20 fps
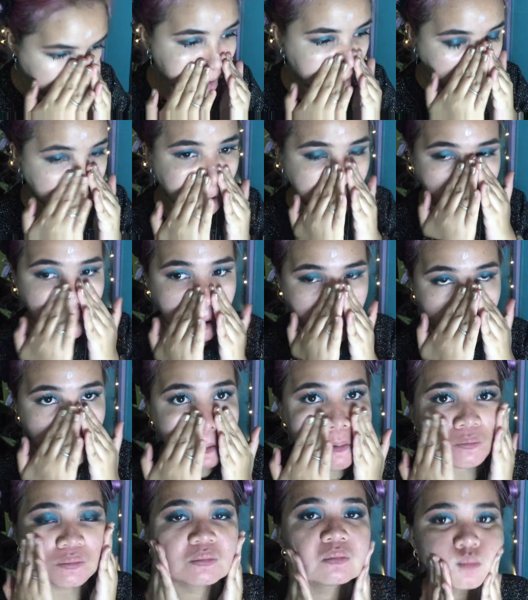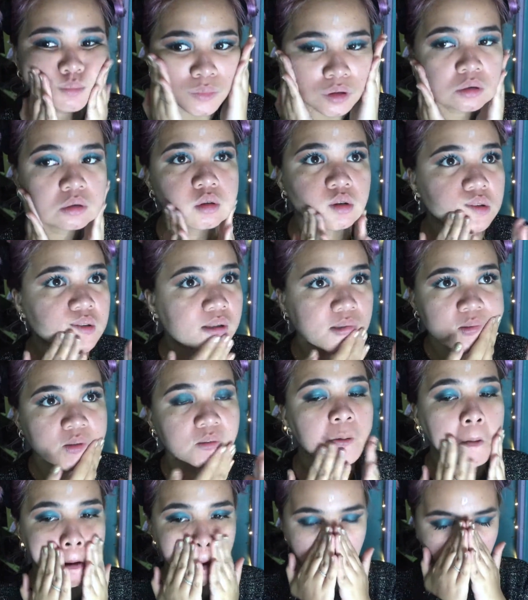This is a really good
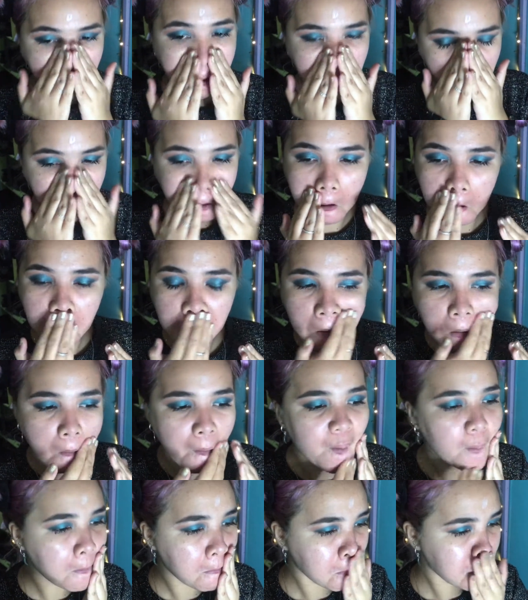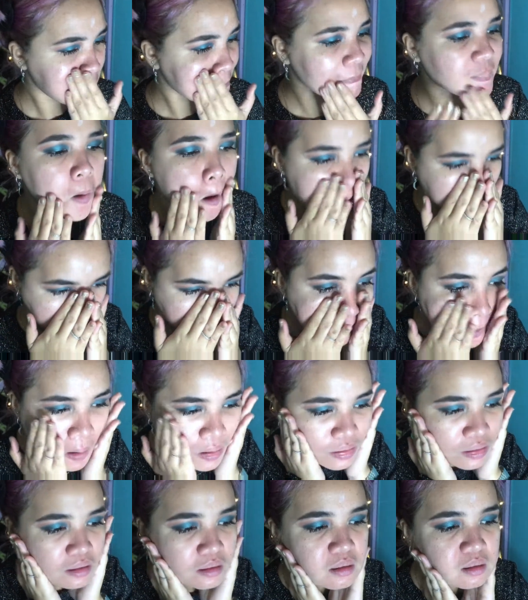primer. I actually have oily
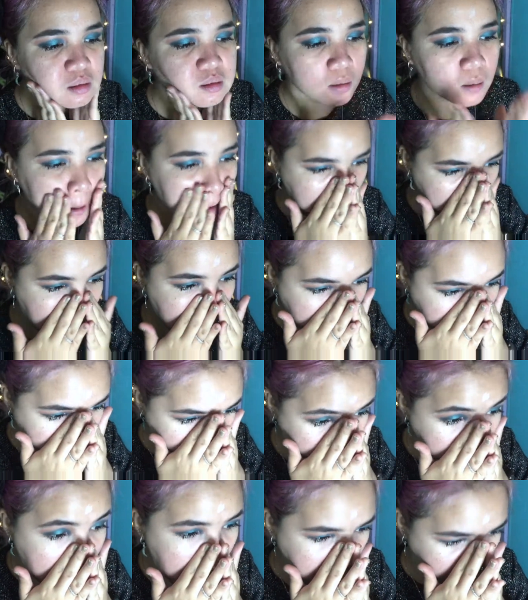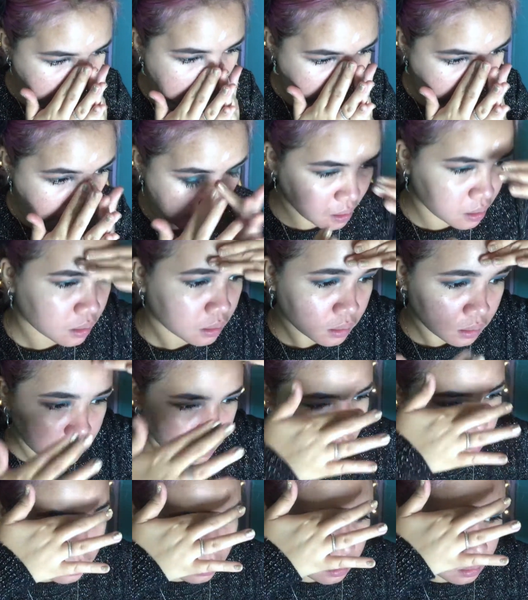skin, but I have tested
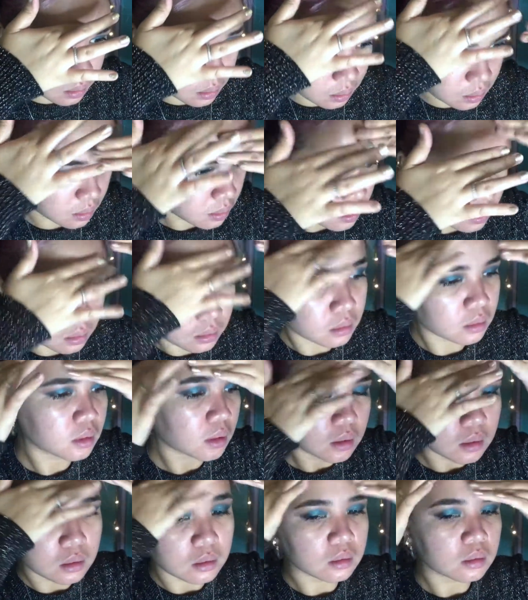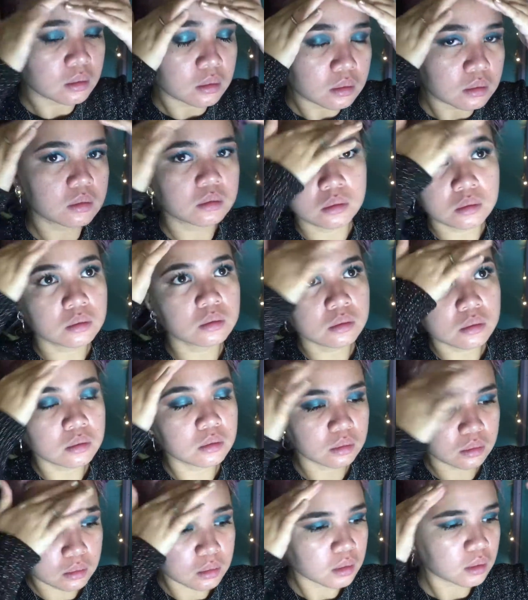this and it actually
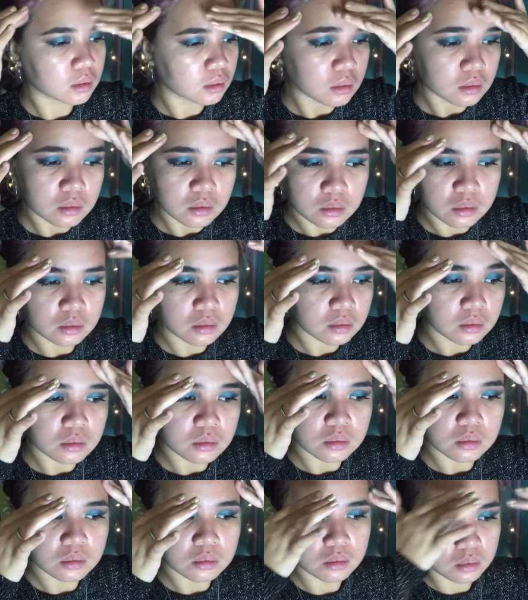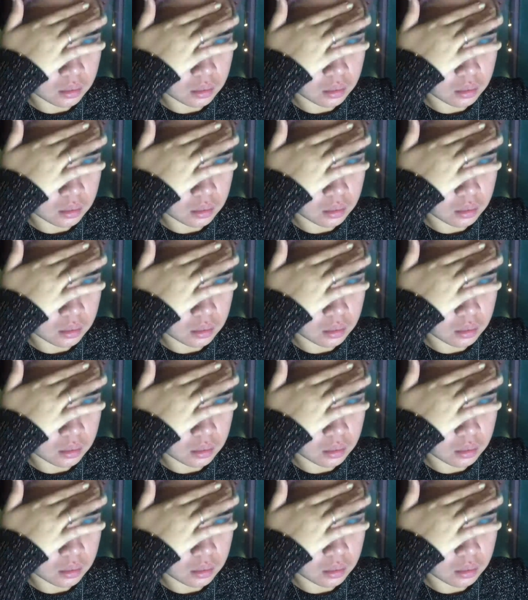made my foundation